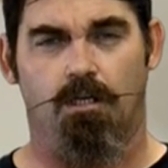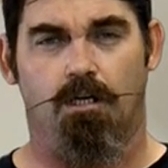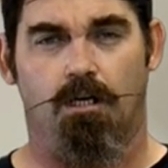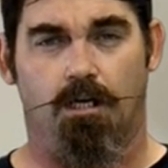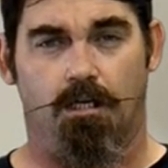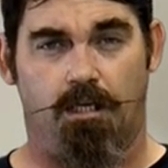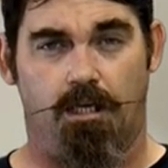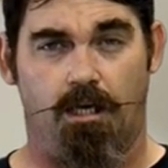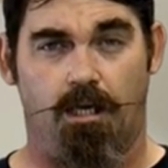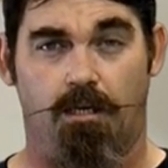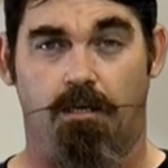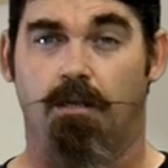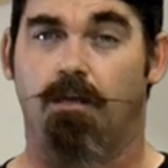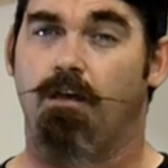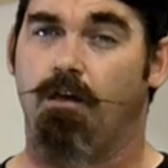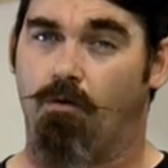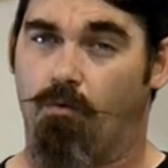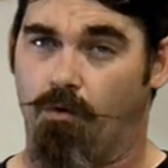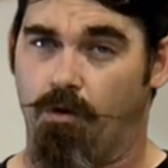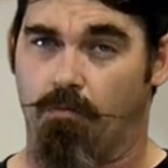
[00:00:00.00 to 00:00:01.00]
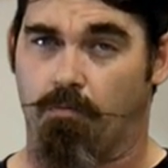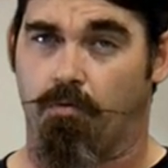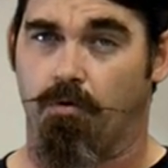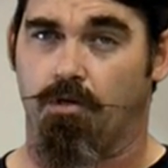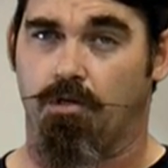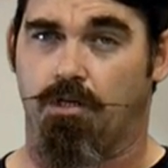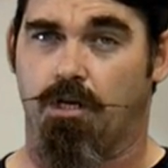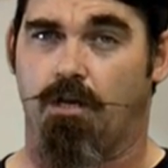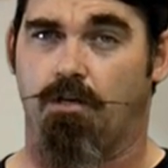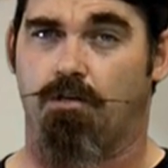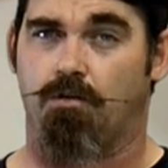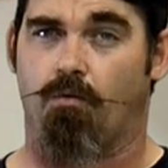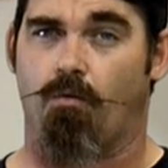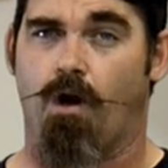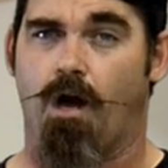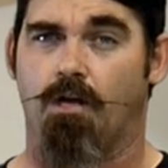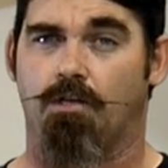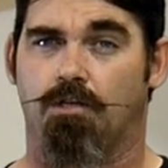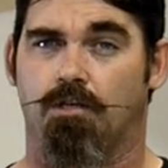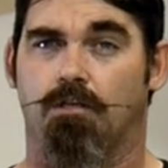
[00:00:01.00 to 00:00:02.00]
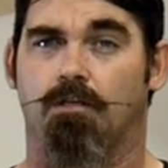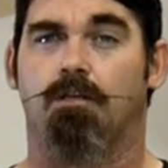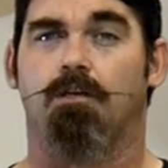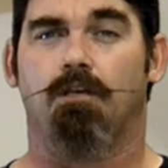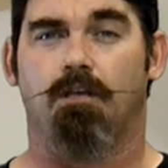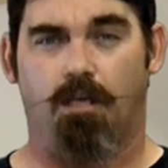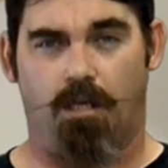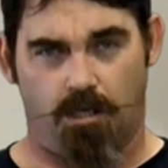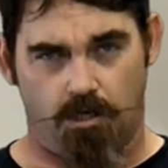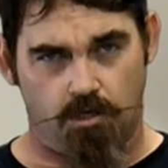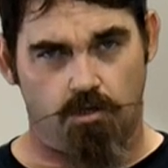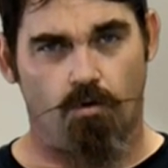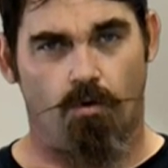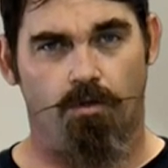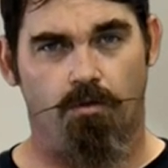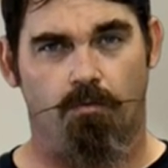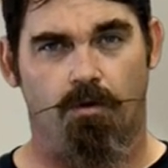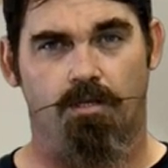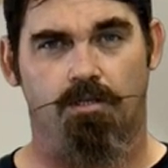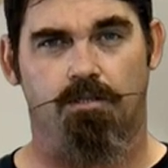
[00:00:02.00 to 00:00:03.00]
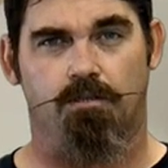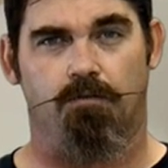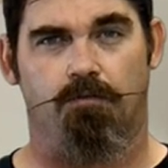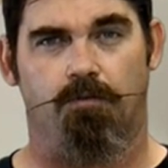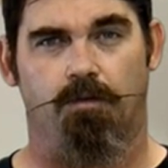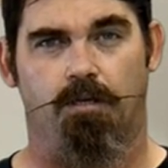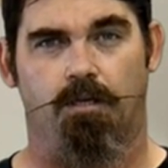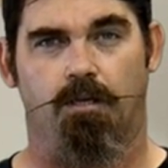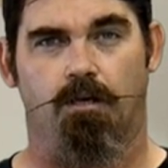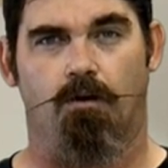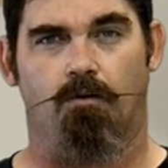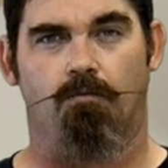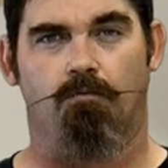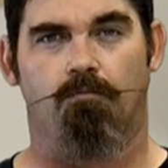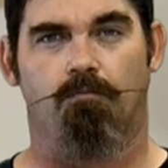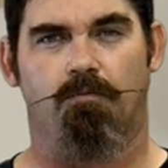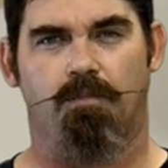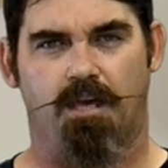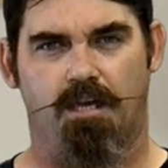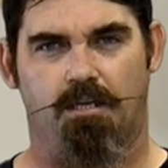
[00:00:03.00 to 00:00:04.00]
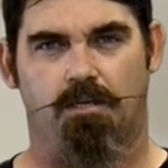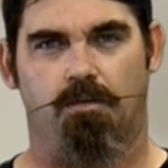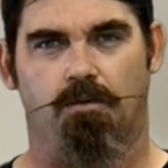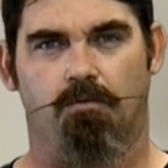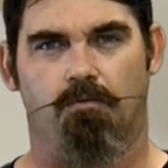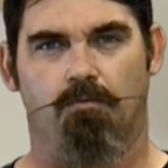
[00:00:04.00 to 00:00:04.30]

Again, we appreciate you watching and enjoy the rest of the video. Thank you.